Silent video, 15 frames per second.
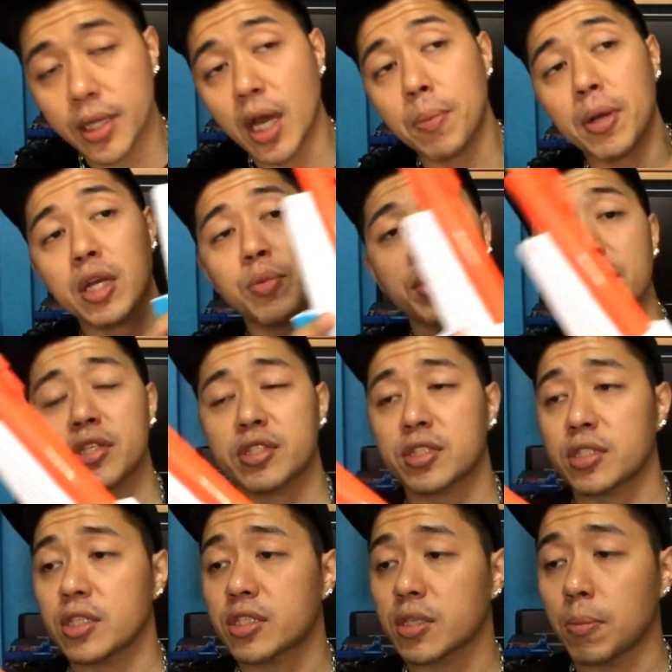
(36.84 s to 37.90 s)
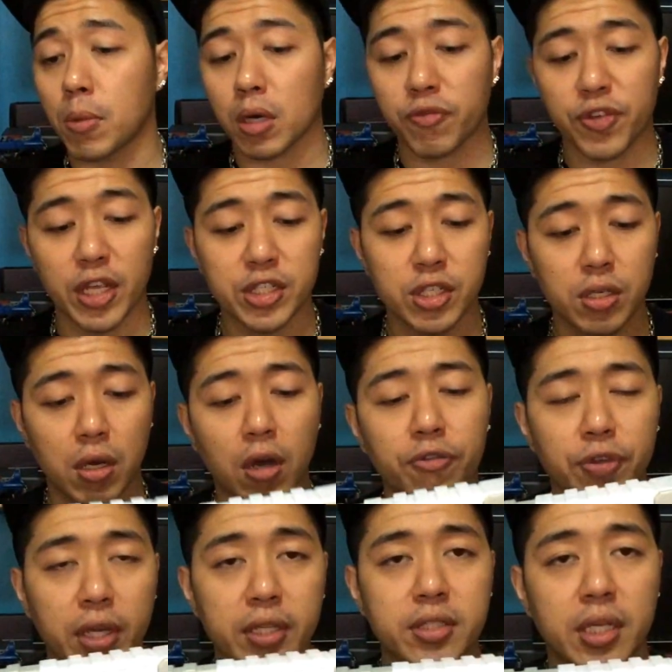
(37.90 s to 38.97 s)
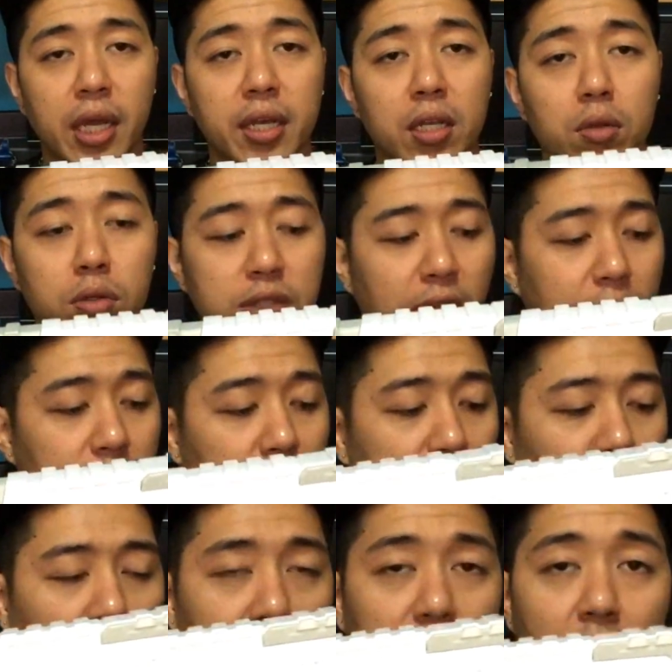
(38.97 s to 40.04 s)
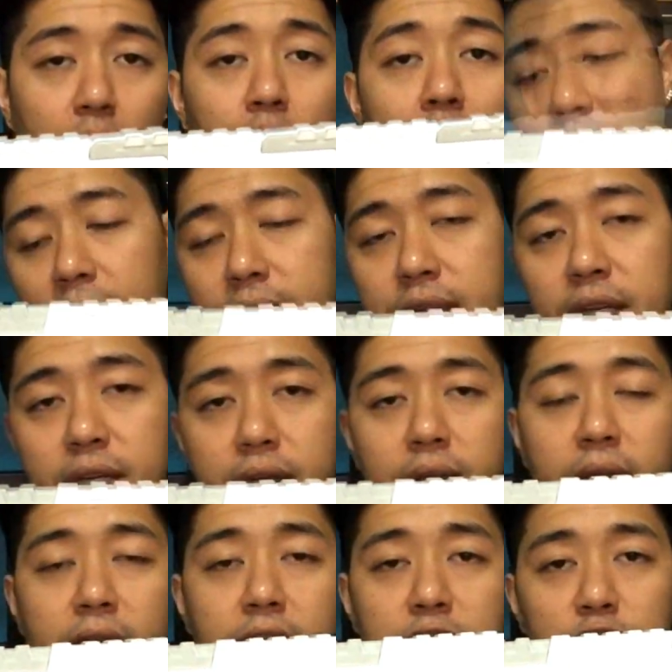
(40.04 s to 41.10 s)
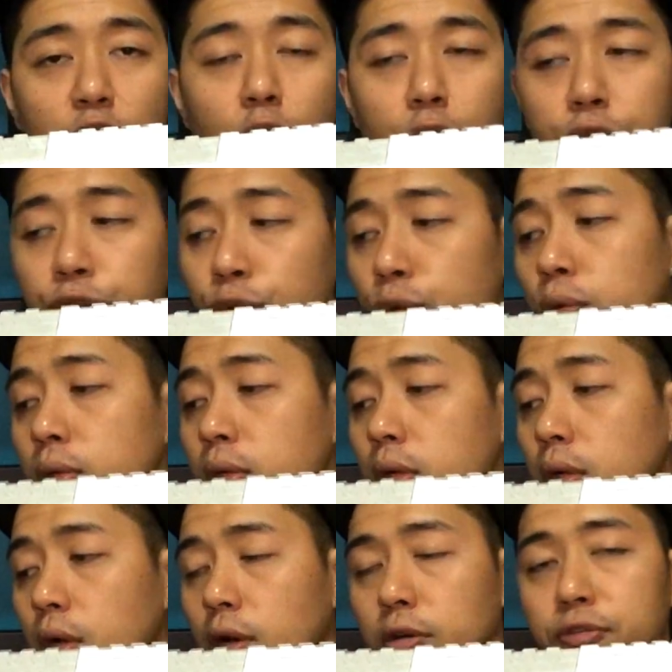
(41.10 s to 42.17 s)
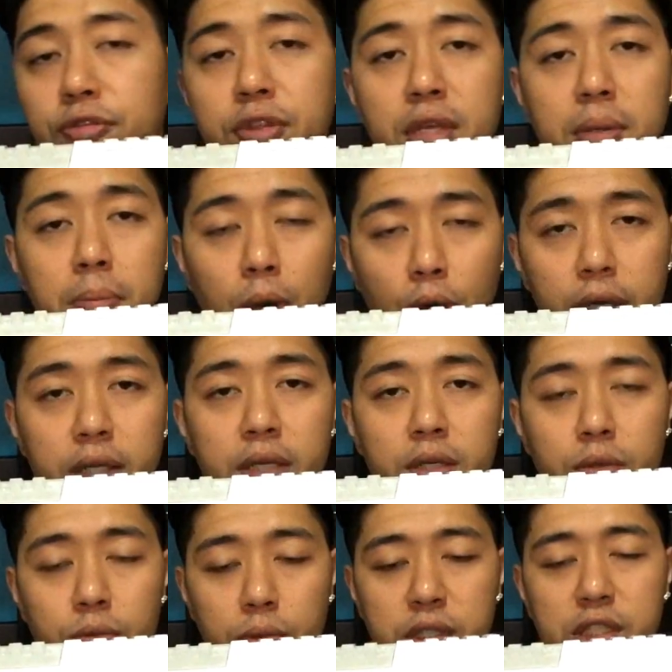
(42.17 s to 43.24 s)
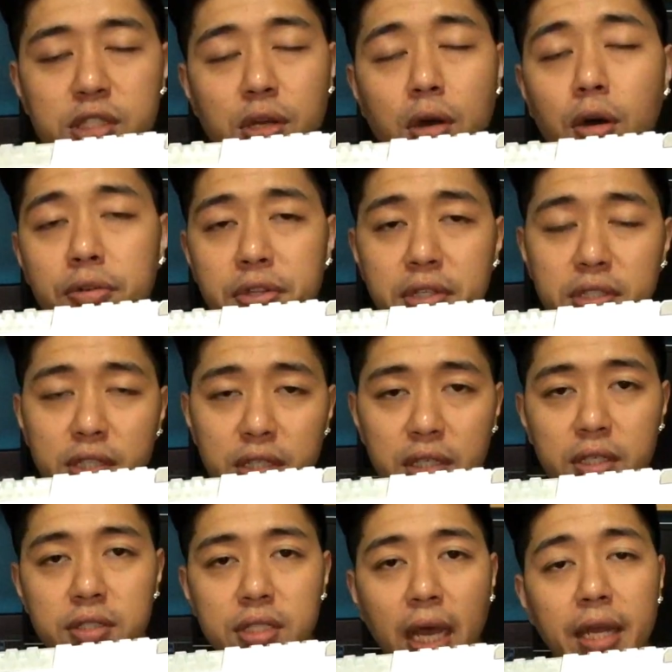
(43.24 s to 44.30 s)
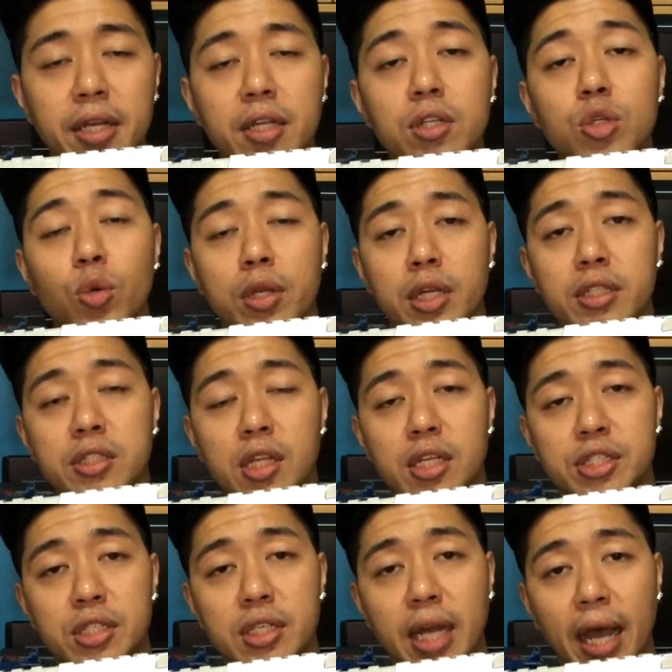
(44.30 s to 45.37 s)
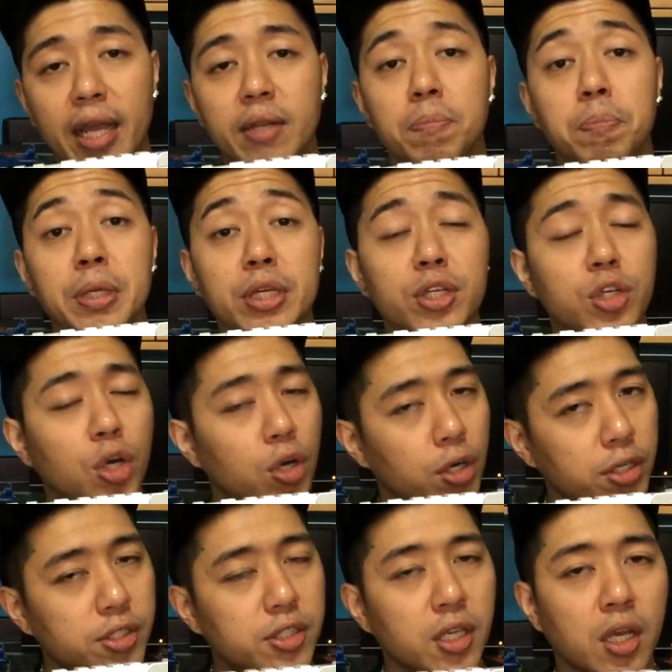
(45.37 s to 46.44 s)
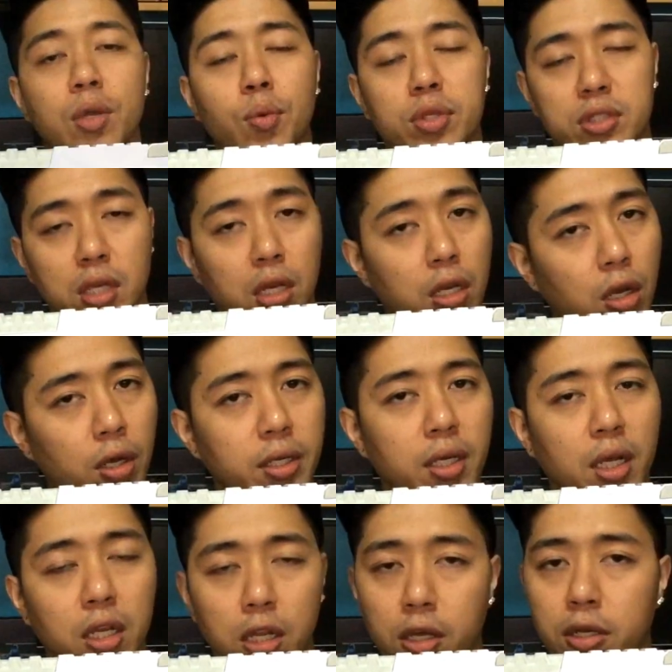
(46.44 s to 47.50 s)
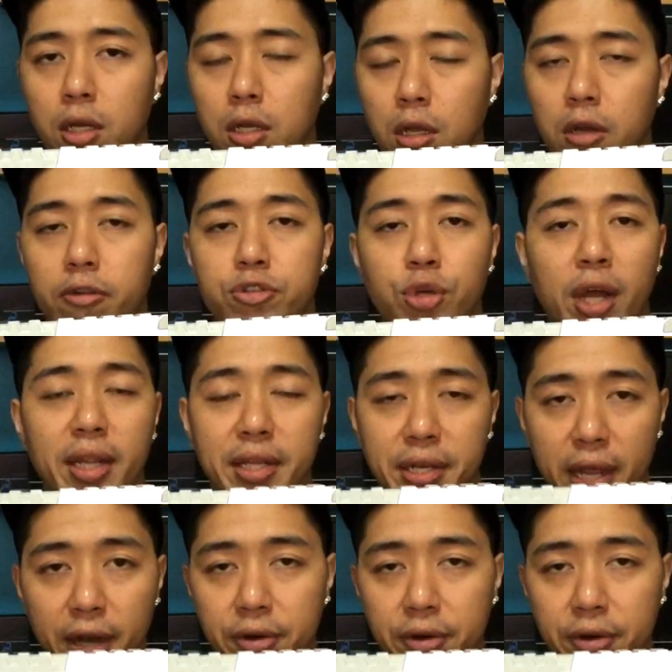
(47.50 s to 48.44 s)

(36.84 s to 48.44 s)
yeah, but anyway, this is a modification of it, and it looks like this right now. I did a talk through of the mod, which is all the internals. I didn't do an installation guide because it was a lot of trial and